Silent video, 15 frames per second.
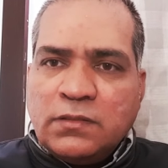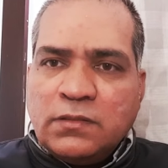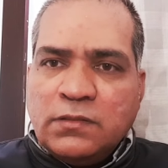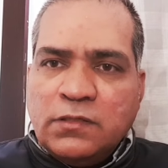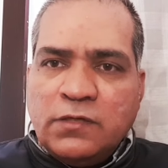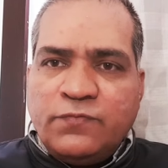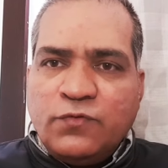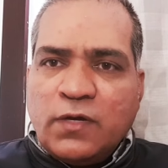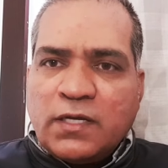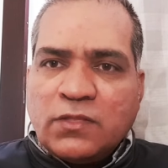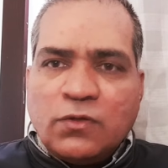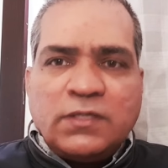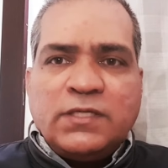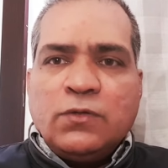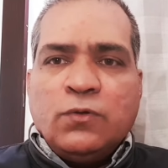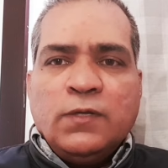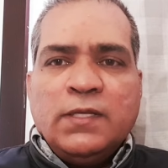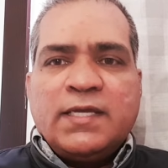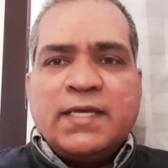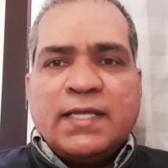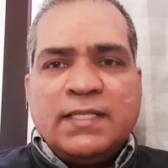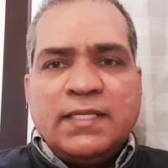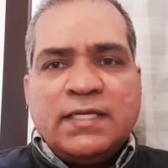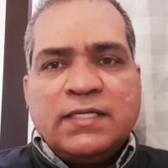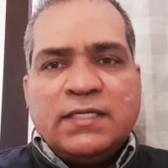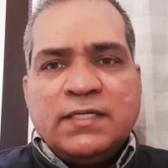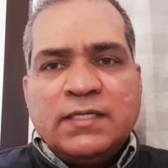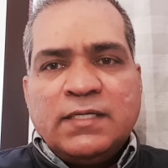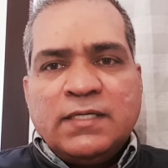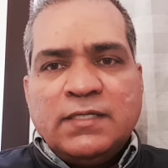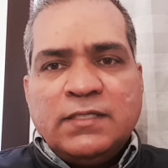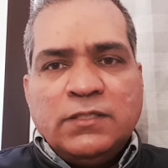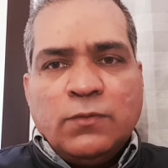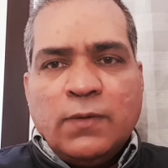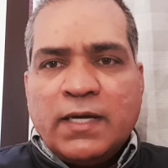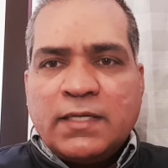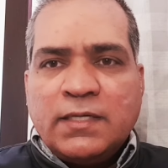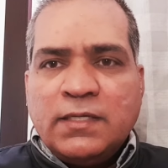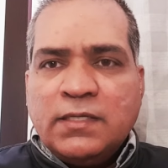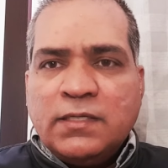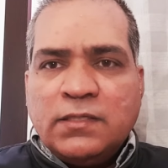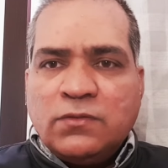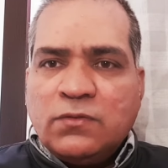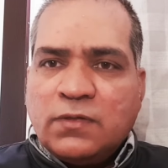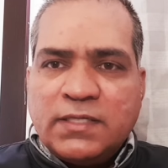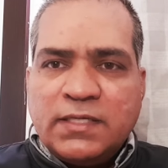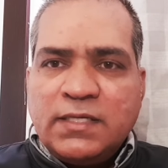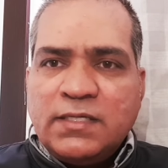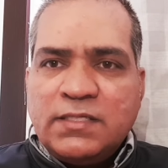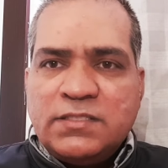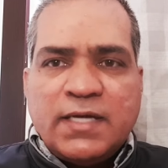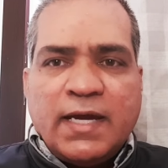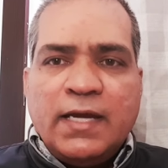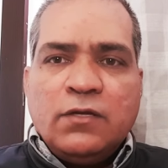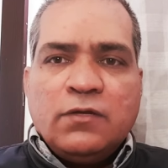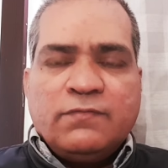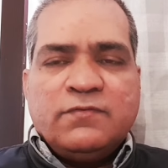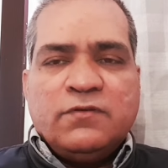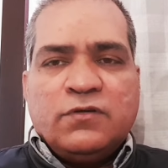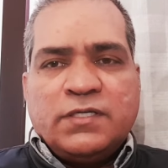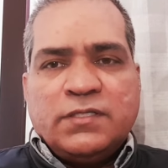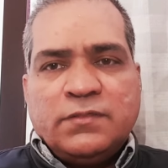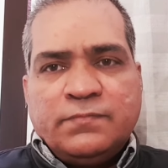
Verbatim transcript: if you are not a holy Catholic, you are not a child of God.